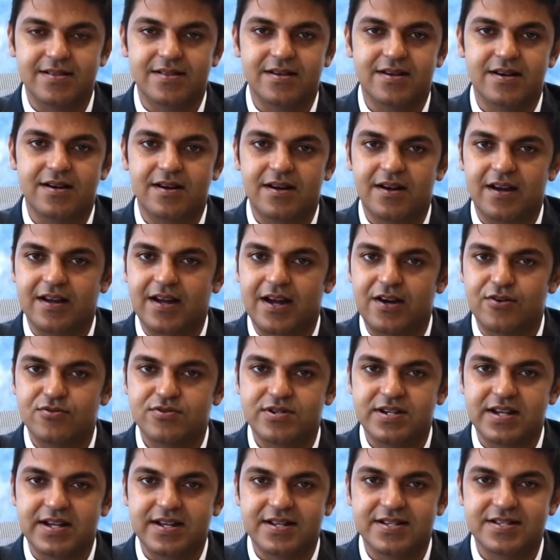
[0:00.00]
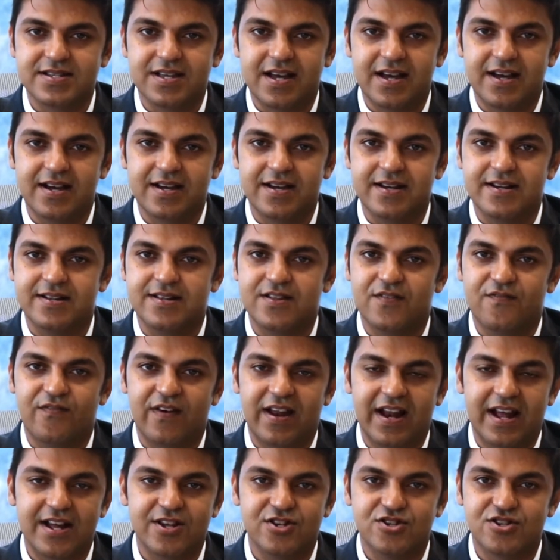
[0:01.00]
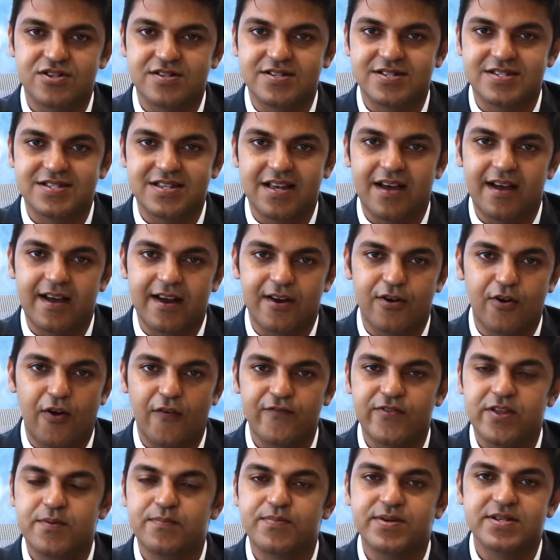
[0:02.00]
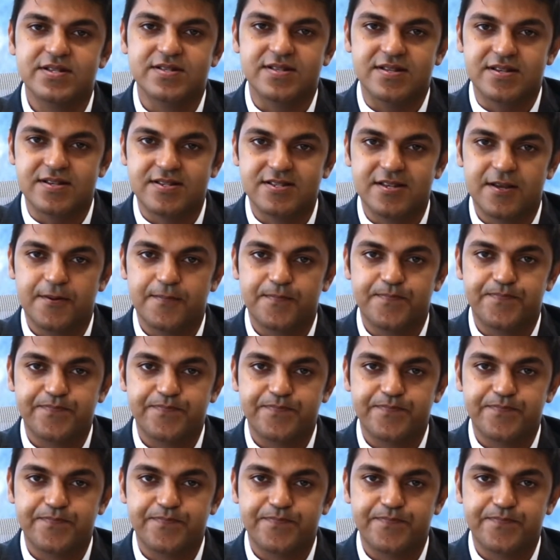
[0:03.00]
the accounting side, the financial side of the business.